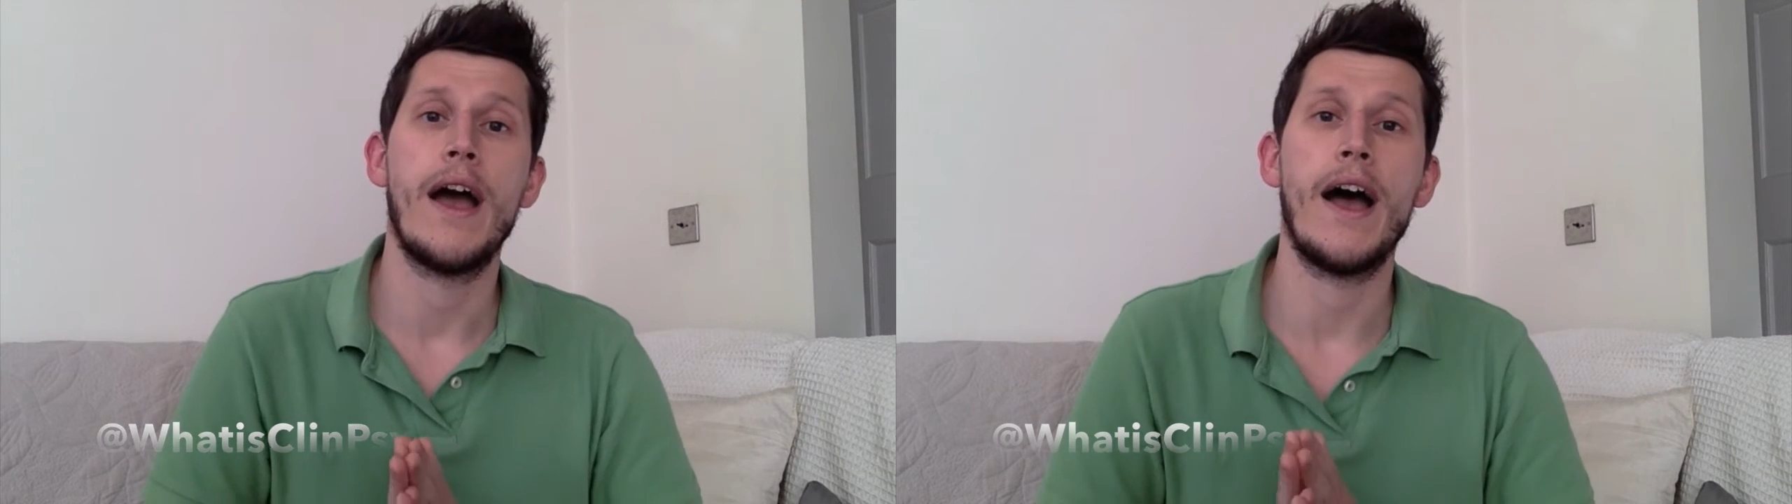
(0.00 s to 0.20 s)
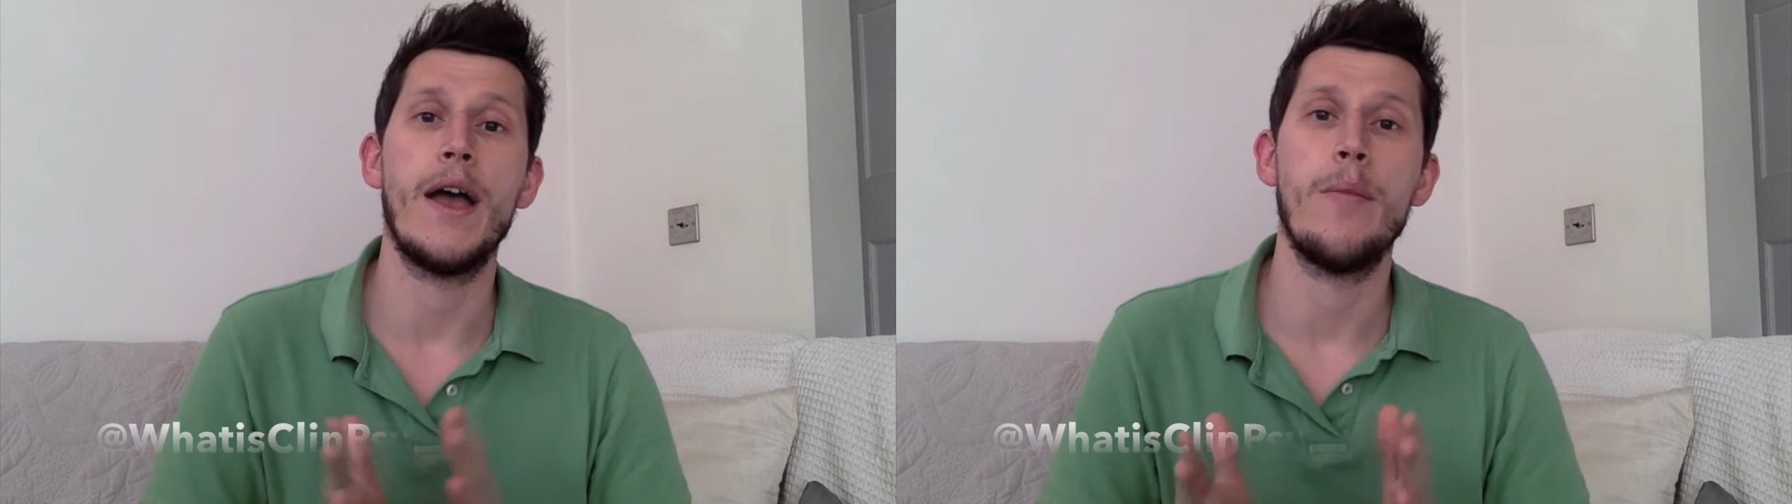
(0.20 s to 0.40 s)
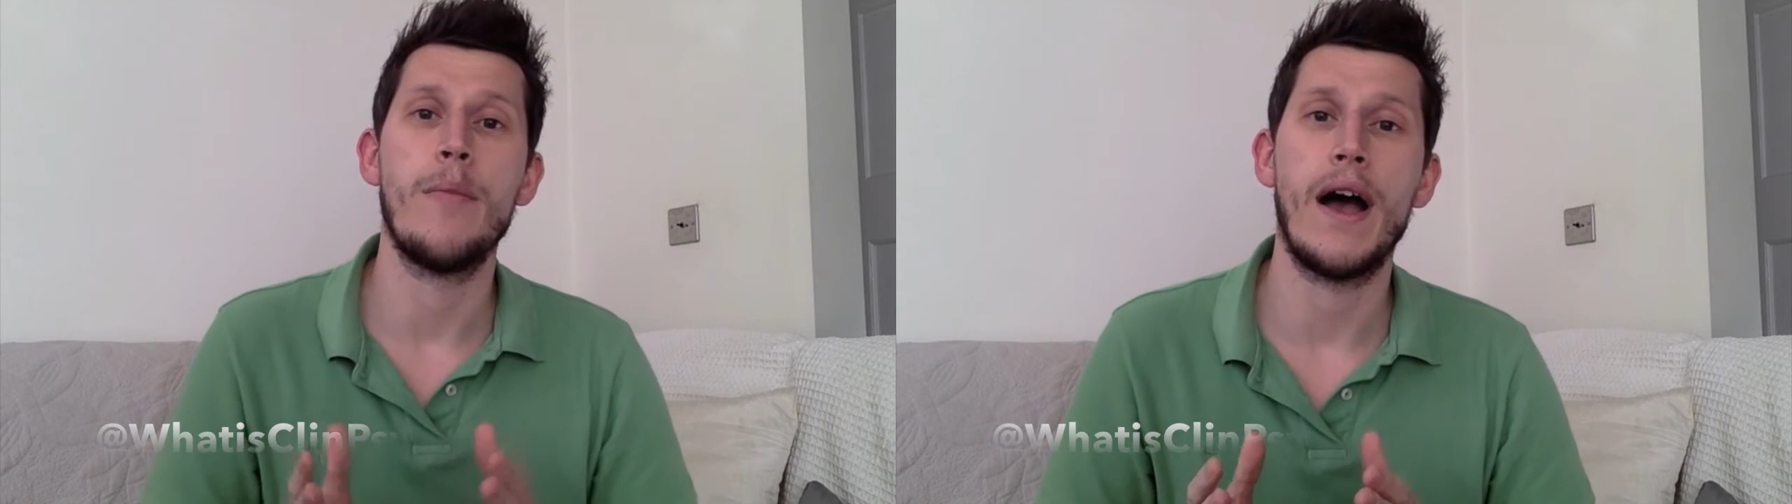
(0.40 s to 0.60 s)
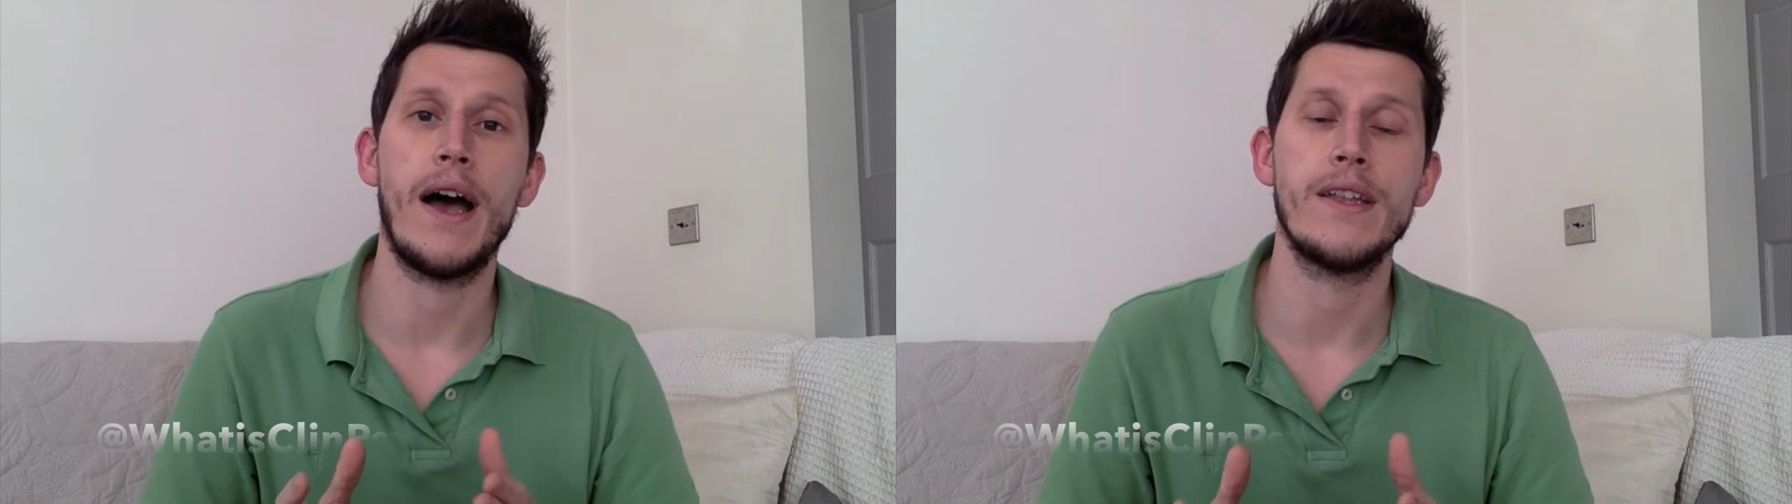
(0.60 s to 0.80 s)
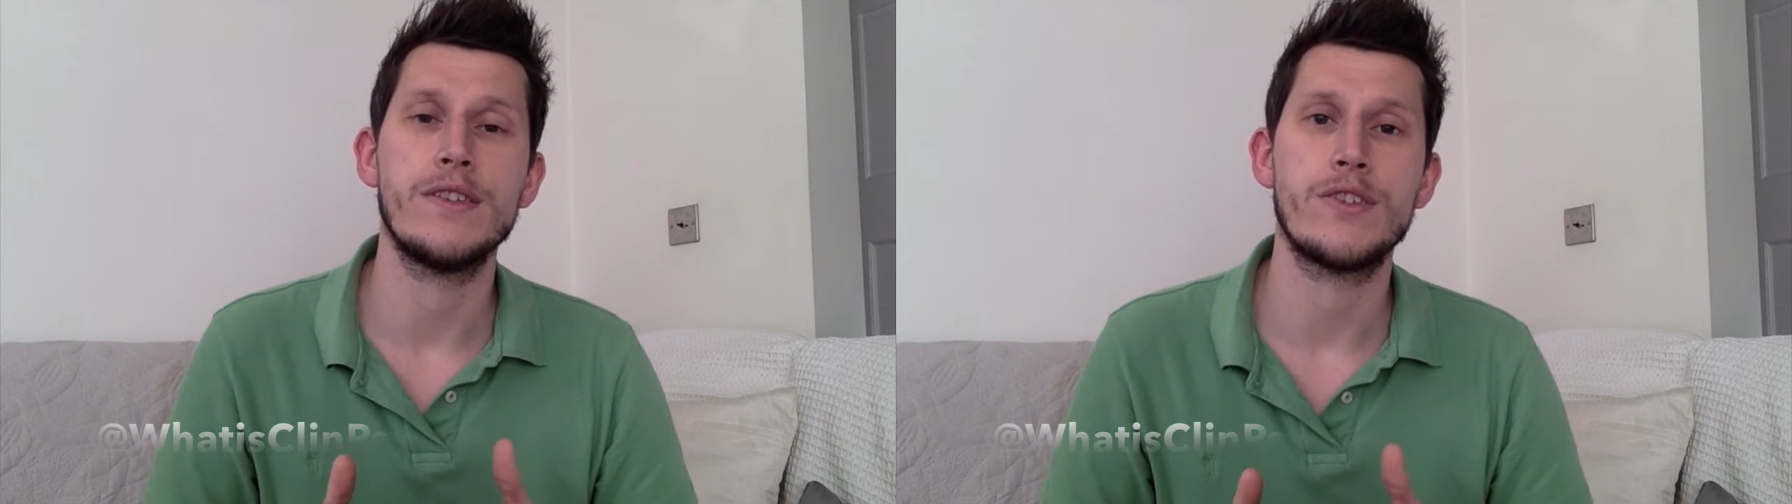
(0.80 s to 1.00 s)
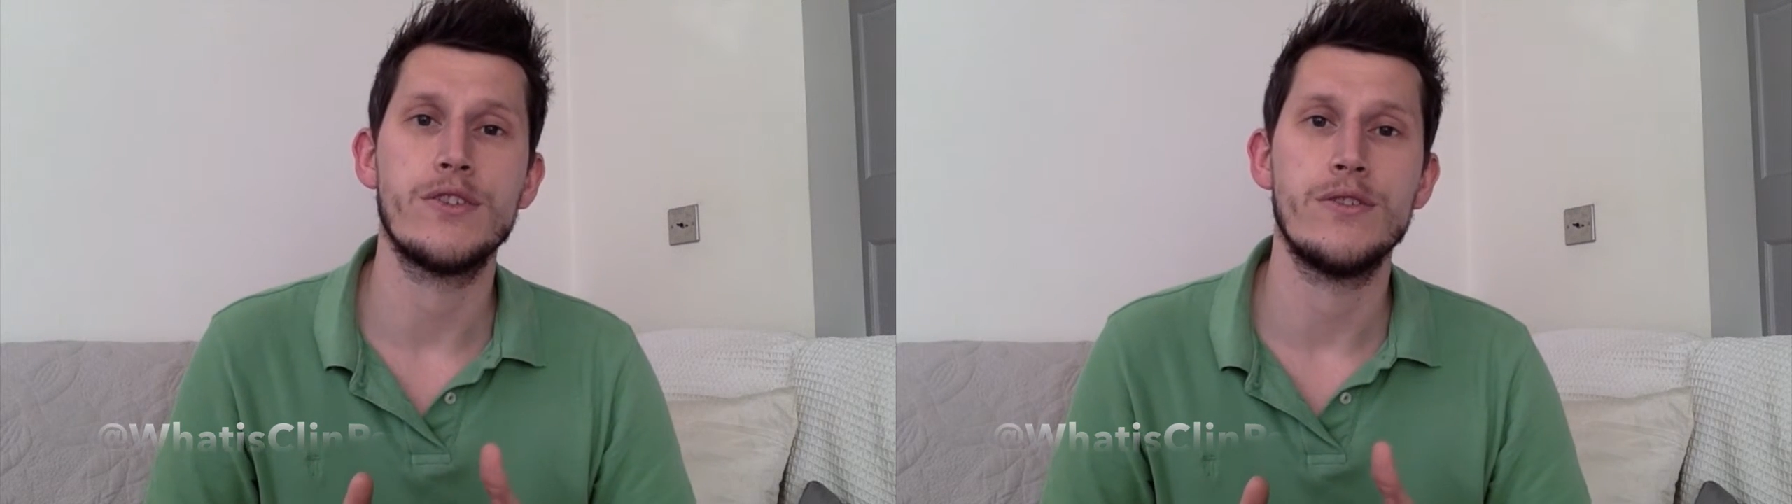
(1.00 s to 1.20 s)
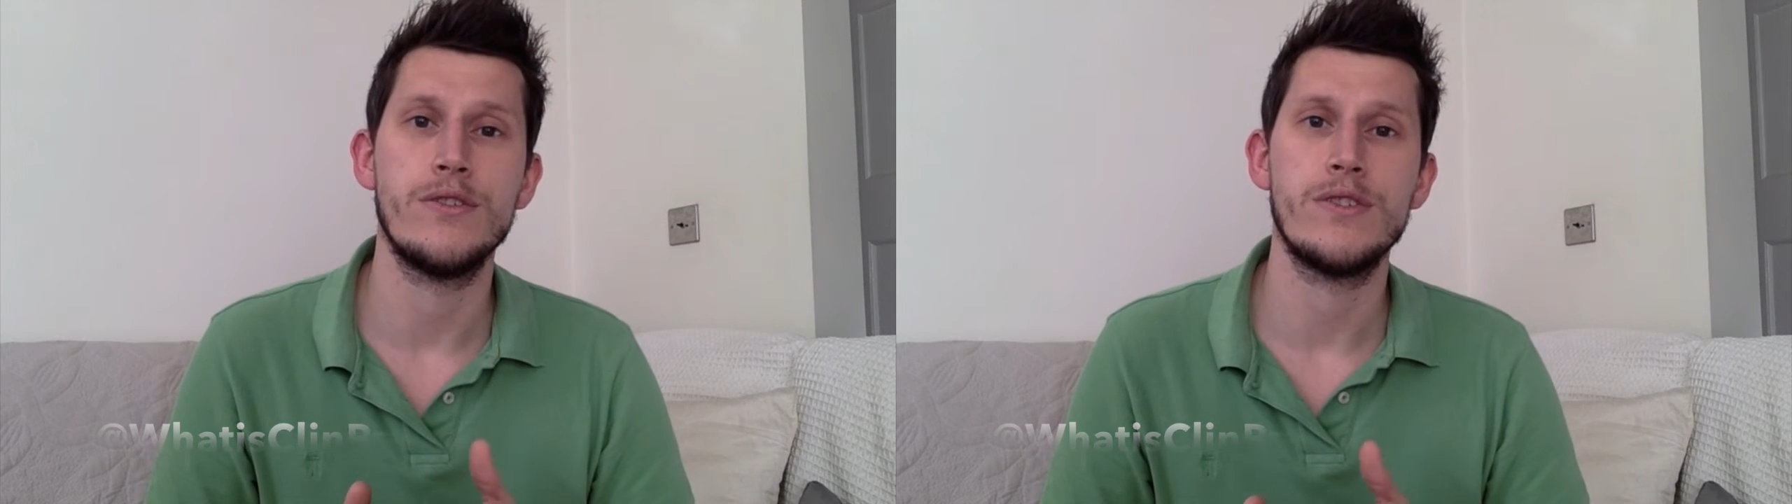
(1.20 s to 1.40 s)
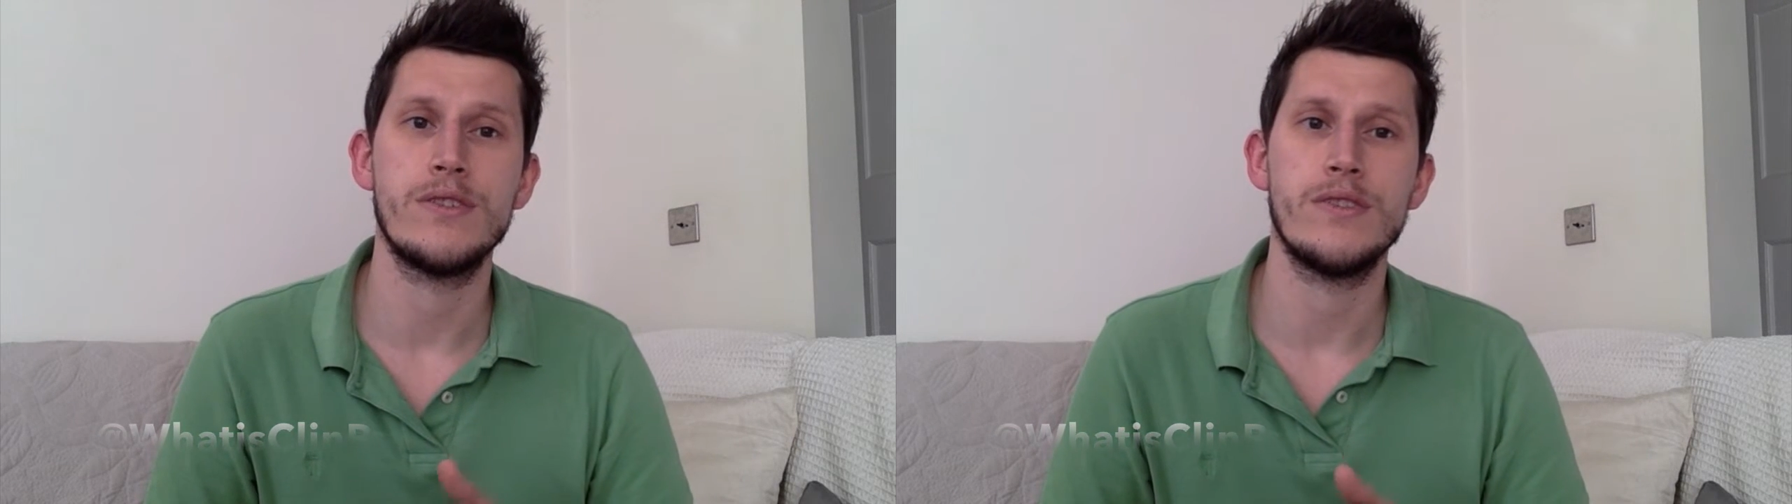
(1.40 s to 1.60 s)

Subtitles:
and to